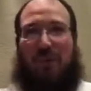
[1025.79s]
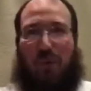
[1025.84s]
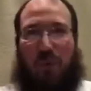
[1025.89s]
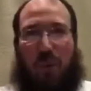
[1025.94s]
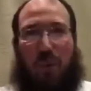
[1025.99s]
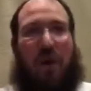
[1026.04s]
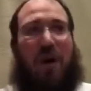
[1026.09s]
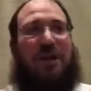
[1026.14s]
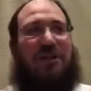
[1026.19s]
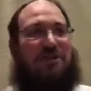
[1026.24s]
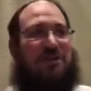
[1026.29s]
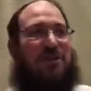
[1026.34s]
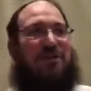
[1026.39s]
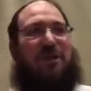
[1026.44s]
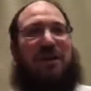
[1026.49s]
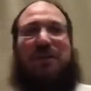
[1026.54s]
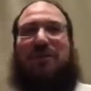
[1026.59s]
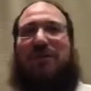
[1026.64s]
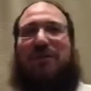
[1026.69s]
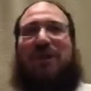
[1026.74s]
wants to
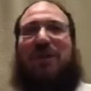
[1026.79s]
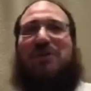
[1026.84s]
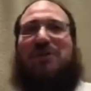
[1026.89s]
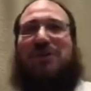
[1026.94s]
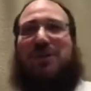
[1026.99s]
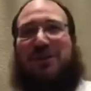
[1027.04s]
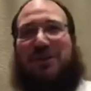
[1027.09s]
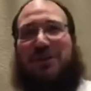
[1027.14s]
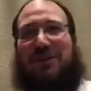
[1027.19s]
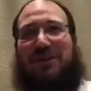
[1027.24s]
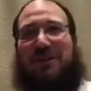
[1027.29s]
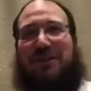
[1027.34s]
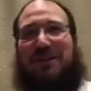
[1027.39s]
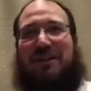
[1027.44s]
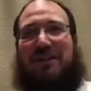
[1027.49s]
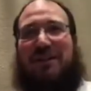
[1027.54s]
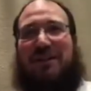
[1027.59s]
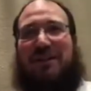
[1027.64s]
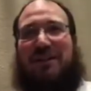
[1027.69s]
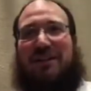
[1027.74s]
become closer,
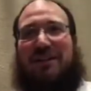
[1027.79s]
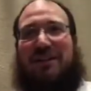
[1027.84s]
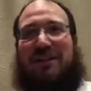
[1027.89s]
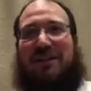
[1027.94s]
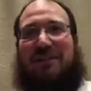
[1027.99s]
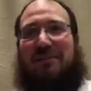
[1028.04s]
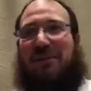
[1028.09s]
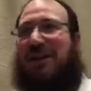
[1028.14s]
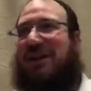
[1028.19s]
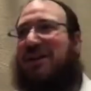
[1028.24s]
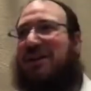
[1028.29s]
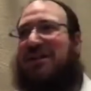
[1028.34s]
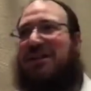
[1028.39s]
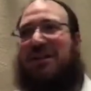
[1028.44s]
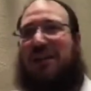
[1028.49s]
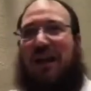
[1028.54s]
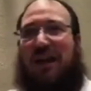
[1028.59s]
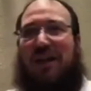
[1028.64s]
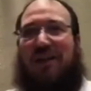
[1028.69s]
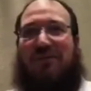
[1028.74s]
because
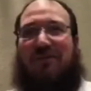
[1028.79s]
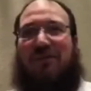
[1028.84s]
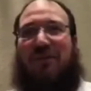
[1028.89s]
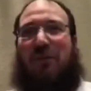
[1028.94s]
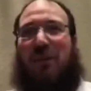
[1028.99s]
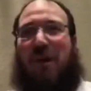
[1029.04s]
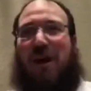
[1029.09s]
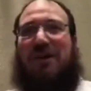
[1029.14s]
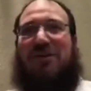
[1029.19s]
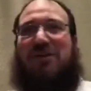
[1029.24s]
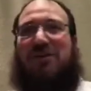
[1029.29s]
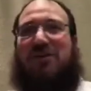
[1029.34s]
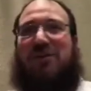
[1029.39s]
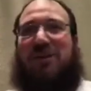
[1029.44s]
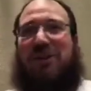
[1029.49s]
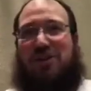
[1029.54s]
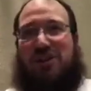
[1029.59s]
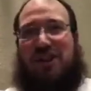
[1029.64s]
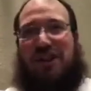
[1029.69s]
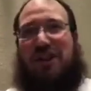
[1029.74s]
love wants to
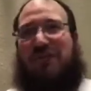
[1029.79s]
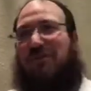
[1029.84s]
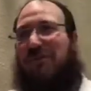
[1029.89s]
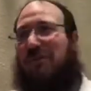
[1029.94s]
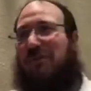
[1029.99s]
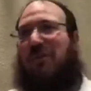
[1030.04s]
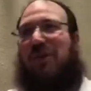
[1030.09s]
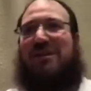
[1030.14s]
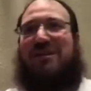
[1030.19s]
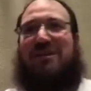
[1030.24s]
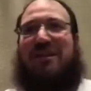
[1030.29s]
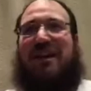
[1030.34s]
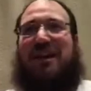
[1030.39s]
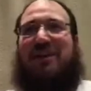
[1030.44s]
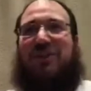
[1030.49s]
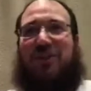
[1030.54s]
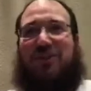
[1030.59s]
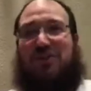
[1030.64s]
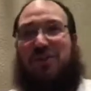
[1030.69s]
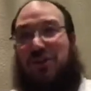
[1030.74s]
achieve, it wants to get
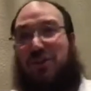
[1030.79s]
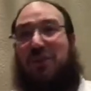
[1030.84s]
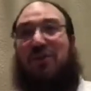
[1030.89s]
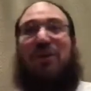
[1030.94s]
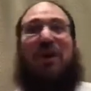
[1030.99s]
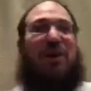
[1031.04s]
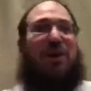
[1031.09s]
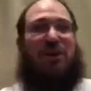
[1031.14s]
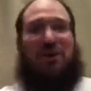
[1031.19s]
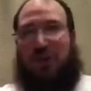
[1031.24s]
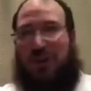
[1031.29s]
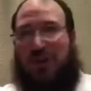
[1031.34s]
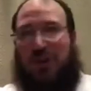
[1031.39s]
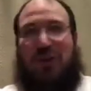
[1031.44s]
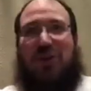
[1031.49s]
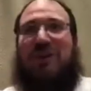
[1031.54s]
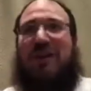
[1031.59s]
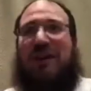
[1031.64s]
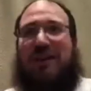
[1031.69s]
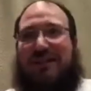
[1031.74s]
closer, you're
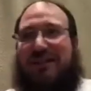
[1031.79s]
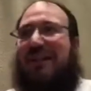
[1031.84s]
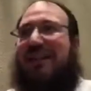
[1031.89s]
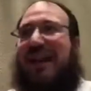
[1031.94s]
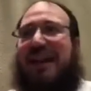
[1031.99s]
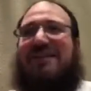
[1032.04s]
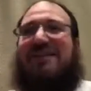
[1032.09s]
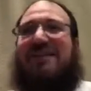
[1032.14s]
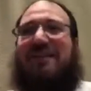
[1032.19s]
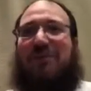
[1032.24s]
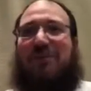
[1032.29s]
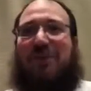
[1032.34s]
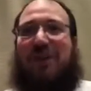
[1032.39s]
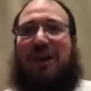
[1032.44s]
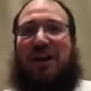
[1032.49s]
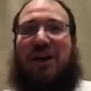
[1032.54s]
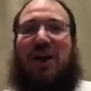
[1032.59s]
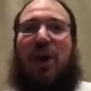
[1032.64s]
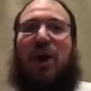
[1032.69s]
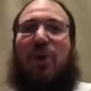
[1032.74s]
looking to get
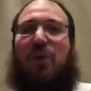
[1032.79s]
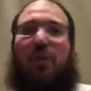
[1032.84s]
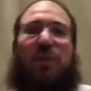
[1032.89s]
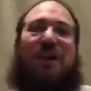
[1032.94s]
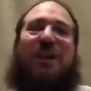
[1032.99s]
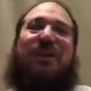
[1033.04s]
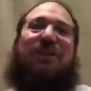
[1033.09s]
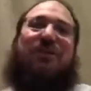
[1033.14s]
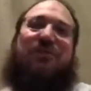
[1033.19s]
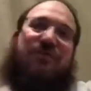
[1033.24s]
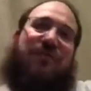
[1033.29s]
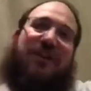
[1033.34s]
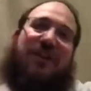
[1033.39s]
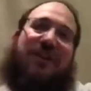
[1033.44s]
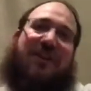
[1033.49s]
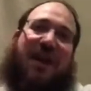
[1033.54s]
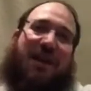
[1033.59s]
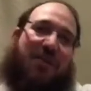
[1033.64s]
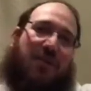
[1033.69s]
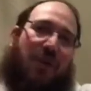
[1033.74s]
somewhere, where do you feel
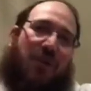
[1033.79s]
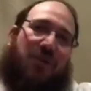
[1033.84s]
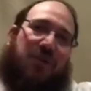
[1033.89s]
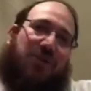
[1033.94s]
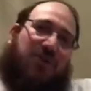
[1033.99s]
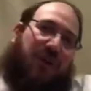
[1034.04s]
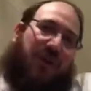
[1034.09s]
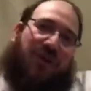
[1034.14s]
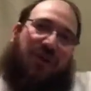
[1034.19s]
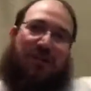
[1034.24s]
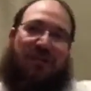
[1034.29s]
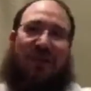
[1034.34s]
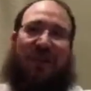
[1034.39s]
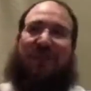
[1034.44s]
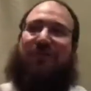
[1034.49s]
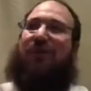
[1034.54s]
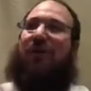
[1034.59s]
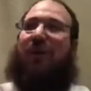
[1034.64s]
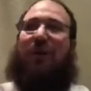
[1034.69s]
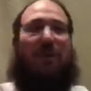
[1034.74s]
that most? When you're very
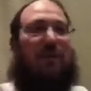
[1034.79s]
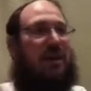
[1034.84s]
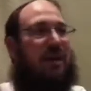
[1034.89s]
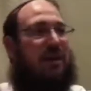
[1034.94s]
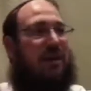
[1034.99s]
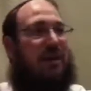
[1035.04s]
far away.